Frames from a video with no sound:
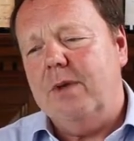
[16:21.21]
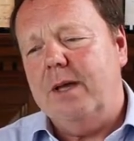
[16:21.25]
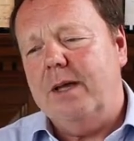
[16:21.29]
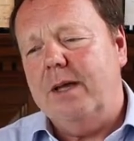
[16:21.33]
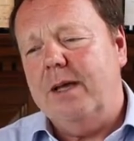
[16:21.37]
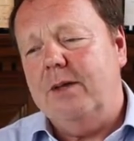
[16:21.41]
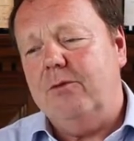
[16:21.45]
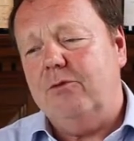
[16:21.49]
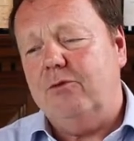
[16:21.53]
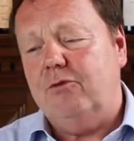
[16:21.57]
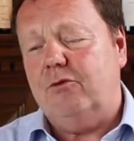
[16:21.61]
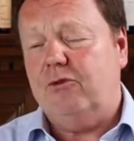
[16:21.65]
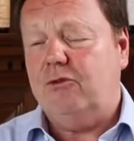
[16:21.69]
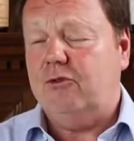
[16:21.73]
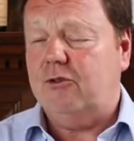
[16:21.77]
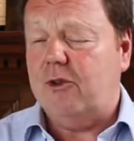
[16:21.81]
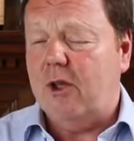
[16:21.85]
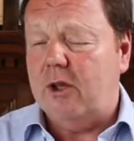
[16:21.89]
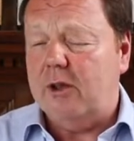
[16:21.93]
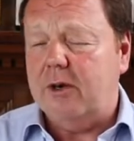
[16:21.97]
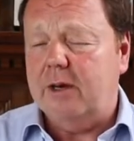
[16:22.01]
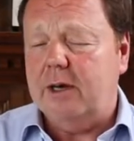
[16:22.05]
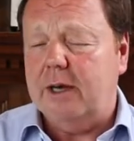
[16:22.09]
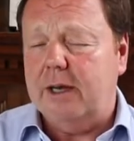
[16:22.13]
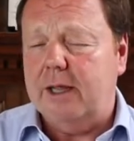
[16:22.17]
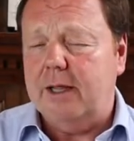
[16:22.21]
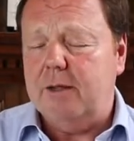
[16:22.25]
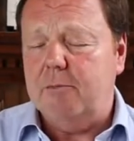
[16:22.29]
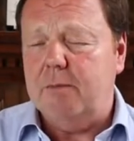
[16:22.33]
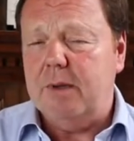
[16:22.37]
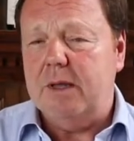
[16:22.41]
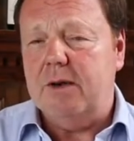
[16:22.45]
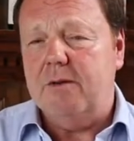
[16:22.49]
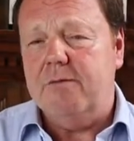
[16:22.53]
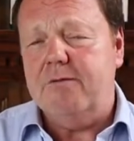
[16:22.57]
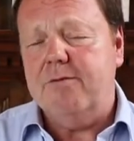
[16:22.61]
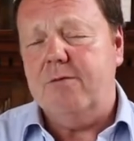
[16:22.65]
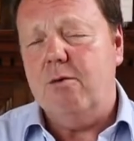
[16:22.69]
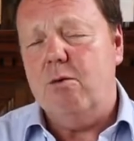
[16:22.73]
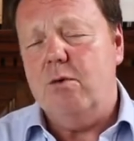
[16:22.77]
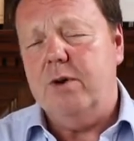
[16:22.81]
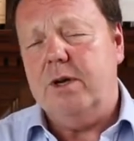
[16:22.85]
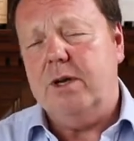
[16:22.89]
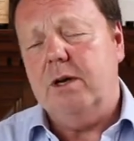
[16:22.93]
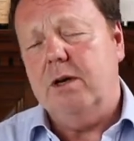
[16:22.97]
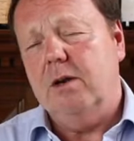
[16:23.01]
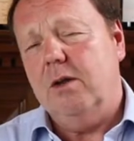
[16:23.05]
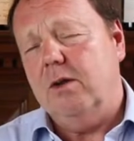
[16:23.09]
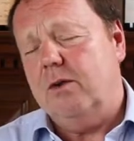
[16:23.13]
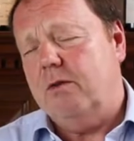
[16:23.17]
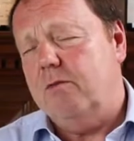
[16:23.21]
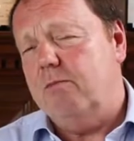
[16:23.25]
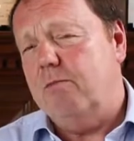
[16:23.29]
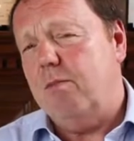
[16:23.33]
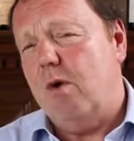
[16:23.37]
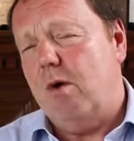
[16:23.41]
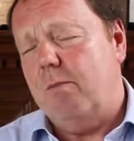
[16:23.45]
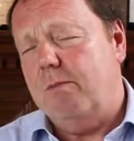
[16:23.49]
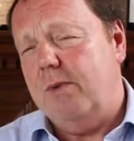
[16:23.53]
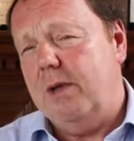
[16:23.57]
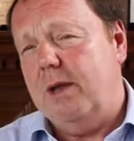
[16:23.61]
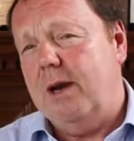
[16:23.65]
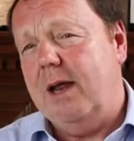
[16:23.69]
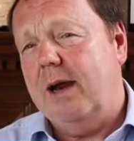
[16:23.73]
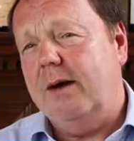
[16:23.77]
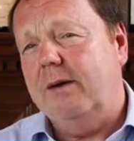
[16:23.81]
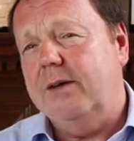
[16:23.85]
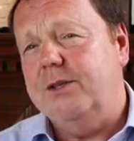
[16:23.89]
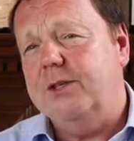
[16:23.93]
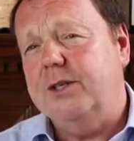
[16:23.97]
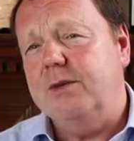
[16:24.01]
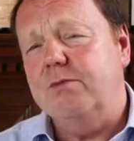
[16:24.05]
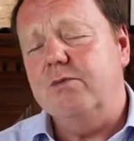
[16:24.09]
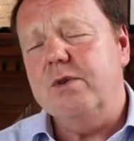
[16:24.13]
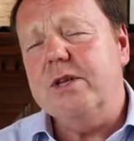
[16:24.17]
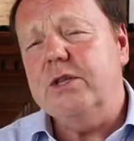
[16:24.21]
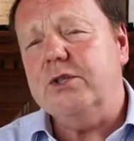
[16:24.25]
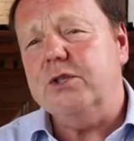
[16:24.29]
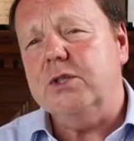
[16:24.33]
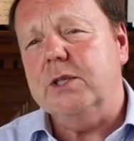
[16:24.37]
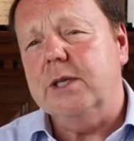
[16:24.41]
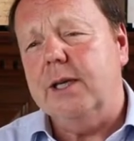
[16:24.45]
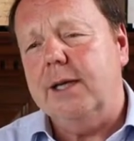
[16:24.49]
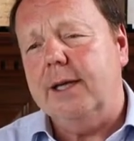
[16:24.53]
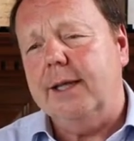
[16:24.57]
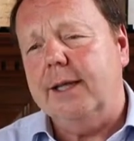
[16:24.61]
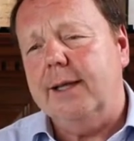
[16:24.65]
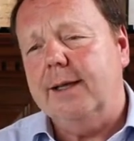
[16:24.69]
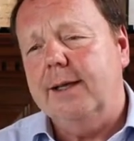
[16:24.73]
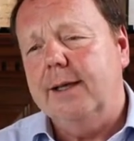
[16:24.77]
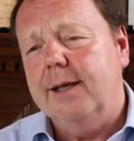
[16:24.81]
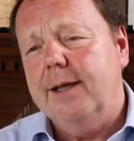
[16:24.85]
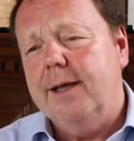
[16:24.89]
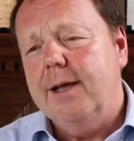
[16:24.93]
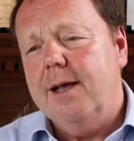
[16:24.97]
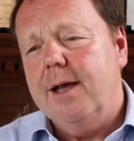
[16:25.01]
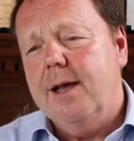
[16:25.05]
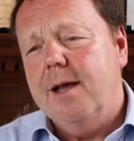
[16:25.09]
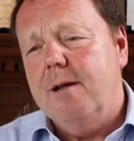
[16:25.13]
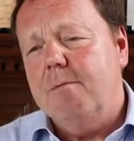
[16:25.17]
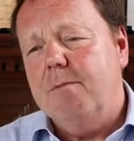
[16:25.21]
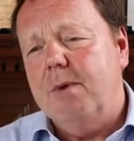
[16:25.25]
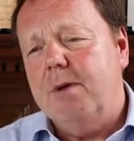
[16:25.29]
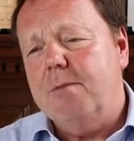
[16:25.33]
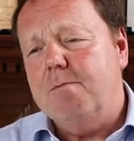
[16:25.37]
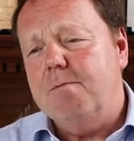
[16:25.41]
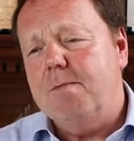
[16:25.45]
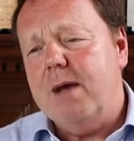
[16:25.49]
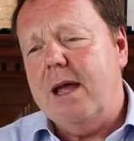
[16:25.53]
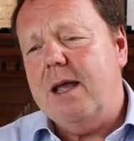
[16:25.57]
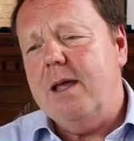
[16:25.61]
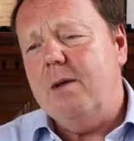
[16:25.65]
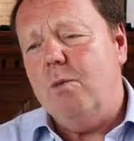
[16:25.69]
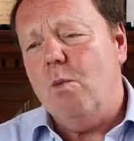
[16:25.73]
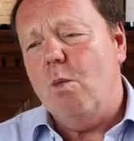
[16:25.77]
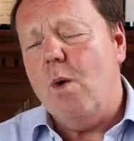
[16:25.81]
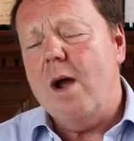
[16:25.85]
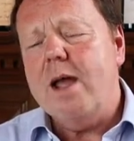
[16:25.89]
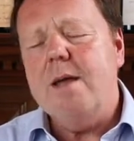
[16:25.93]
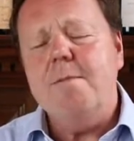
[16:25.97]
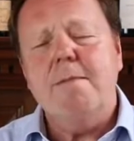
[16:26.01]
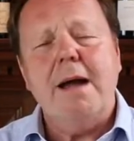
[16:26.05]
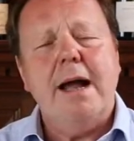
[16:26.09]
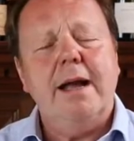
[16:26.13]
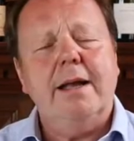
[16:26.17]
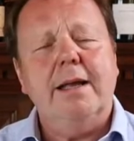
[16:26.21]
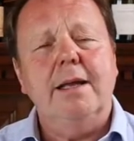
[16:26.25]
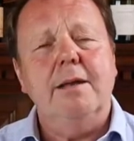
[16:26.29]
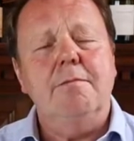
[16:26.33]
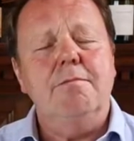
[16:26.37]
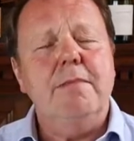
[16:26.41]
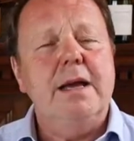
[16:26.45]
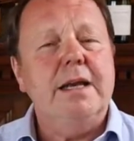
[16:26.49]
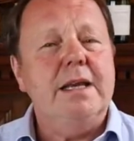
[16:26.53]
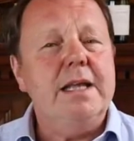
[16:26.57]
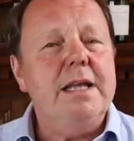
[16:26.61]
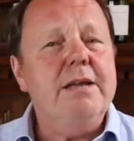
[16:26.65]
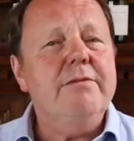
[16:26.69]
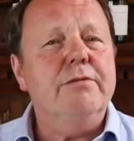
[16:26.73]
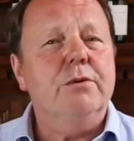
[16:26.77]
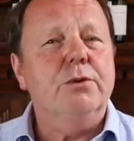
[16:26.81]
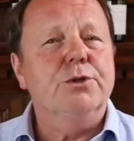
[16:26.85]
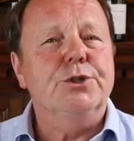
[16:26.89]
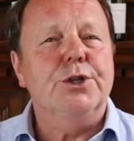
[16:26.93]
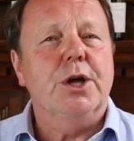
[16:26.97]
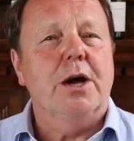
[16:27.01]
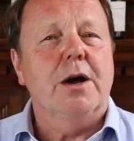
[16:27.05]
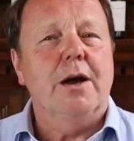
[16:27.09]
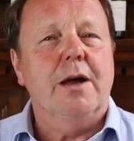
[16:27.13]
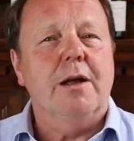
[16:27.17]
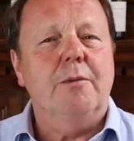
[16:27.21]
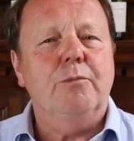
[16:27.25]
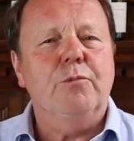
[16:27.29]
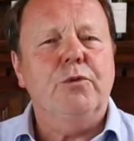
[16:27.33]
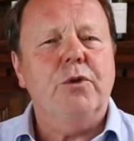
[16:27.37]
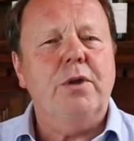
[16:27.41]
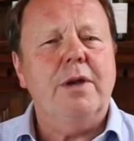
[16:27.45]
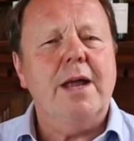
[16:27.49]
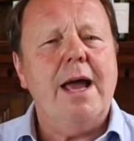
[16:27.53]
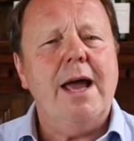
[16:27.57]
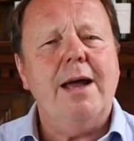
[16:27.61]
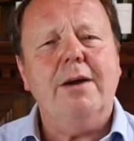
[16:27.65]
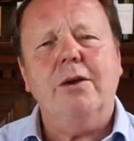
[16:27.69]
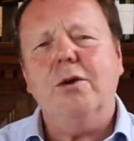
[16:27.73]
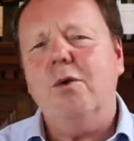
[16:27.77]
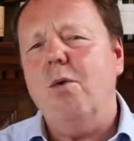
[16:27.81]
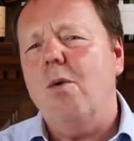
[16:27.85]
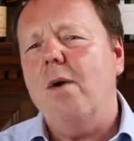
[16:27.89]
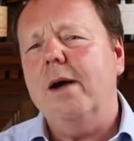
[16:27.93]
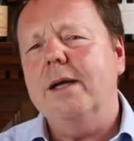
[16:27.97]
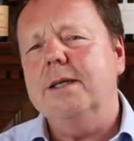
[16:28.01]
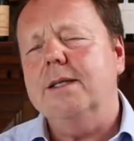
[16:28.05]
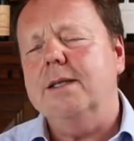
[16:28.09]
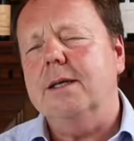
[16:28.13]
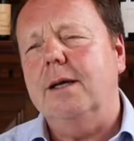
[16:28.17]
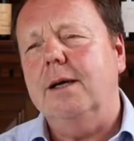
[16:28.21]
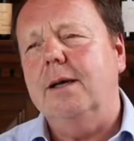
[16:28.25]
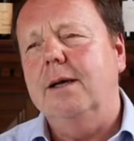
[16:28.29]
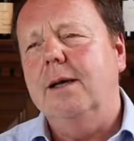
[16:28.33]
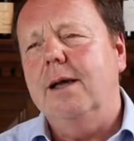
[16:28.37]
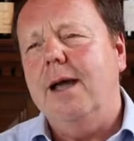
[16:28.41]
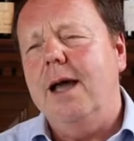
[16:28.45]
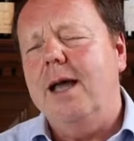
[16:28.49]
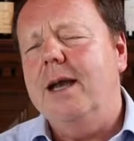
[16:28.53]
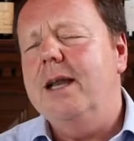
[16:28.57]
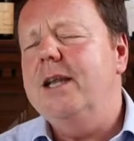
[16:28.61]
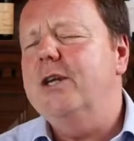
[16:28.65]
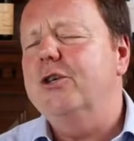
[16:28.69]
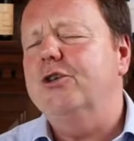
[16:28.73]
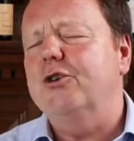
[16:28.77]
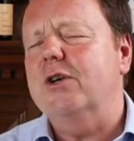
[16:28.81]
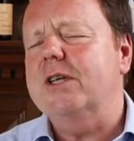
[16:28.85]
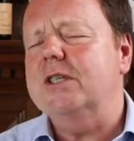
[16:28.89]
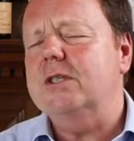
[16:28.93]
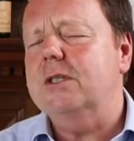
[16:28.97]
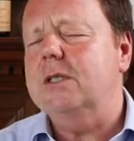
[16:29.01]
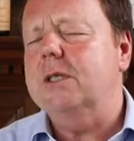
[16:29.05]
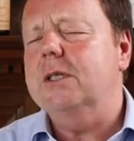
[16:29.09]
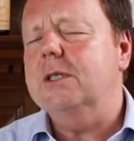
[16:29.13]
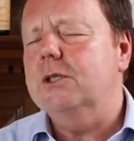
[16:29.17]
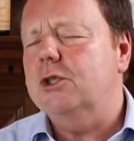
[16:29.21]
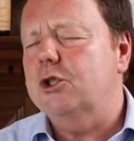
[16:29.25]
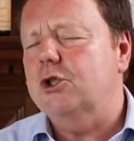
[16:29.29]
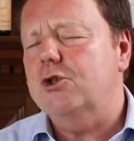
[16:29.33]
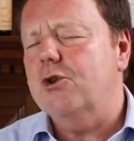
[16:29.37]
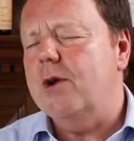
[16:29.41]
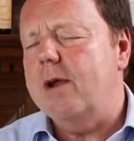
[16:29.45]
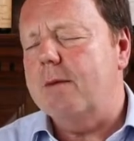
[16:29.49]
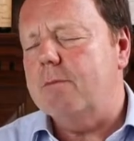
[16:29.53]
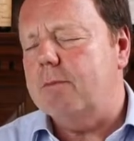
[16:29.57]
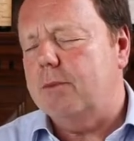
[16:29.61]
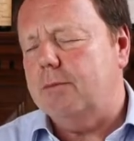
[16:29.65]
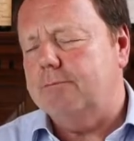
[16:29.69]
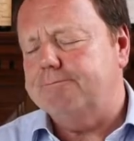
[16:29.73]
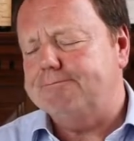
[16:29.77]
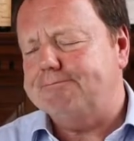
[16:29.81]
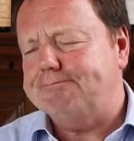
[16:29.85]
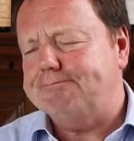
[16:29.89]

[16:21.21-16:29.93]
It's certainly been afforded a lot of popularity recently, but way back in medieval times, it had quite an interesting trip.